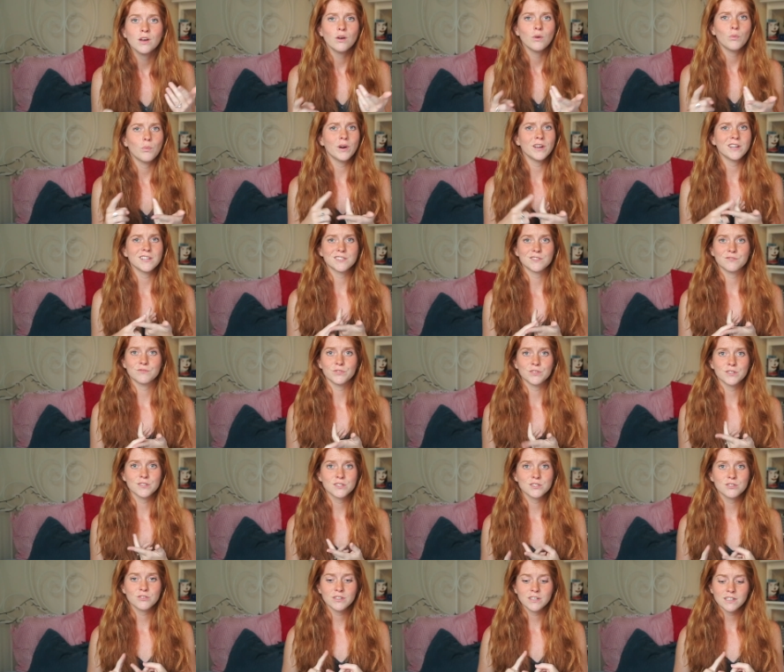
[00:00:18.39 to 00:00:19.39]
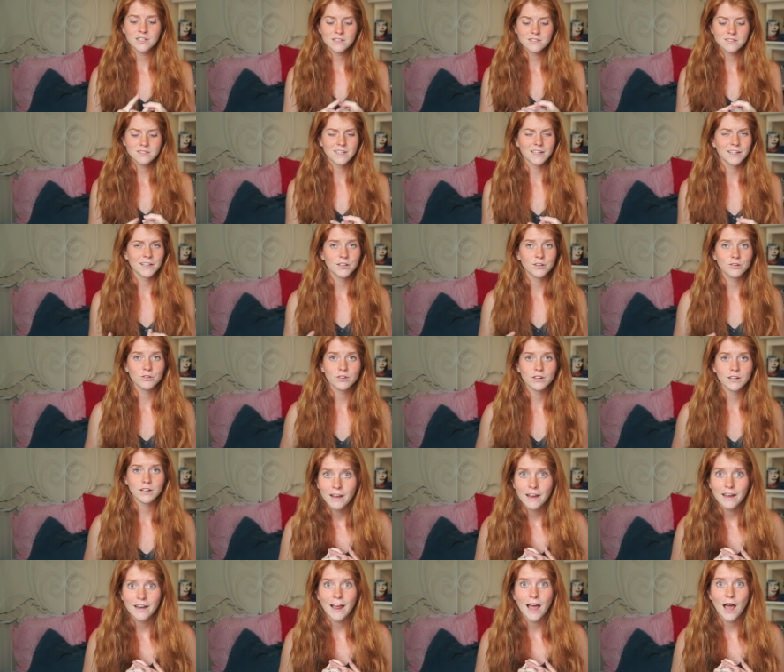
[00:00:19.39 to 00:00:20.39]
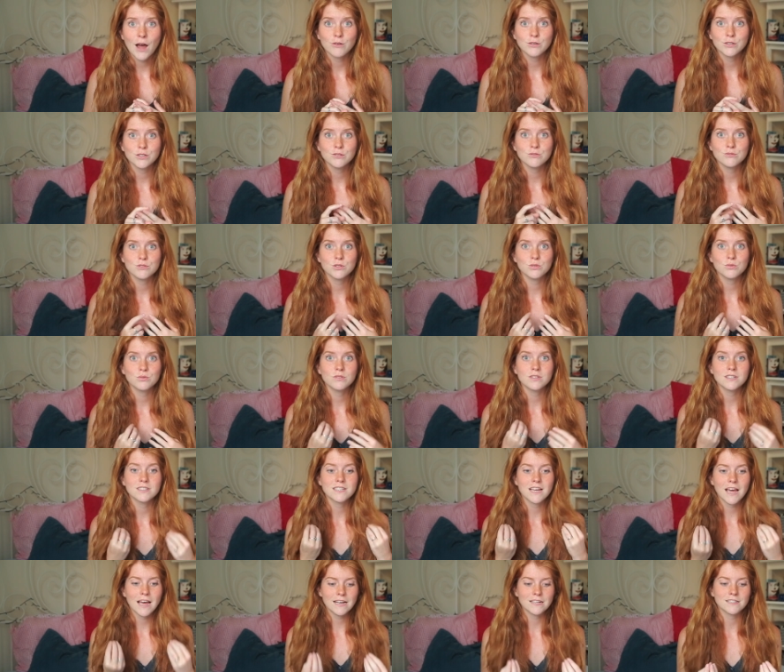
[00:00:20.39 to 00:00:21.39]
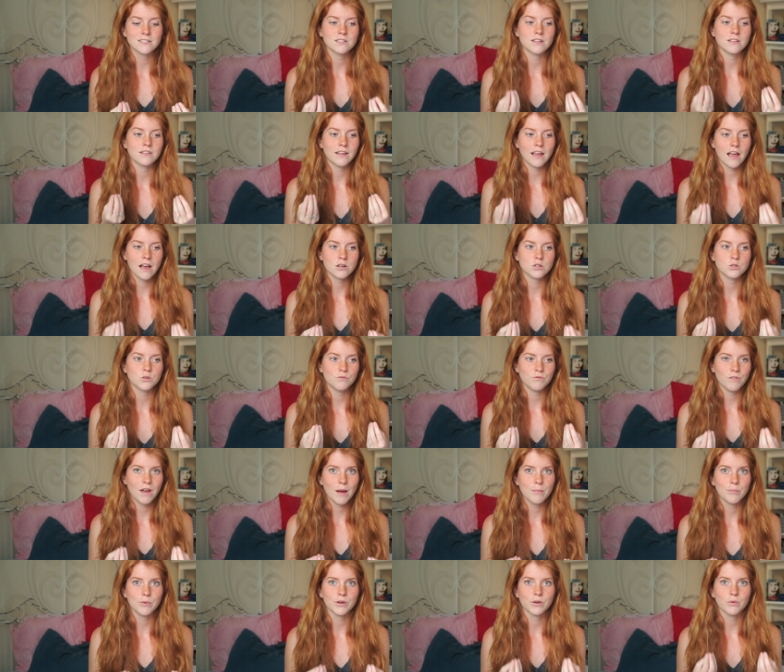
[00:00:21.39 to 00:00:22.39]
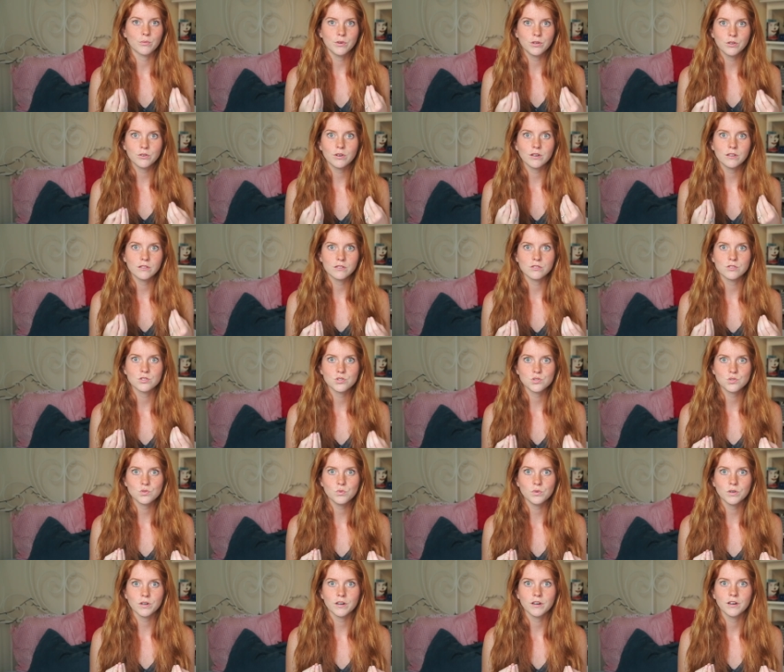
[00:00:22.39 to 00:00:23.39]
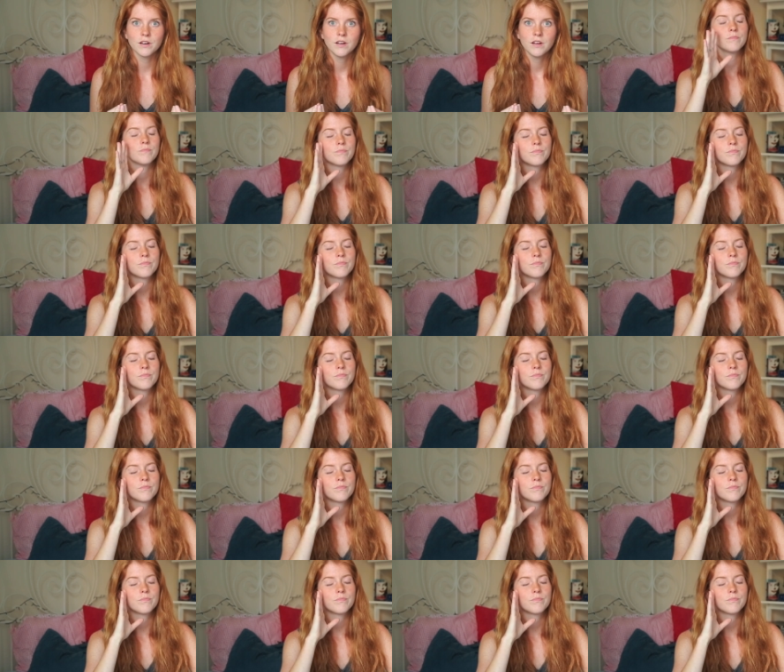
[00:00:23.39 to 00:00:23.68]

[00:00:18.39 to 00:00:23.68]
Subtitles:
What is first grade, second grade? And how do you do the test on the actual fabric when you're in the store?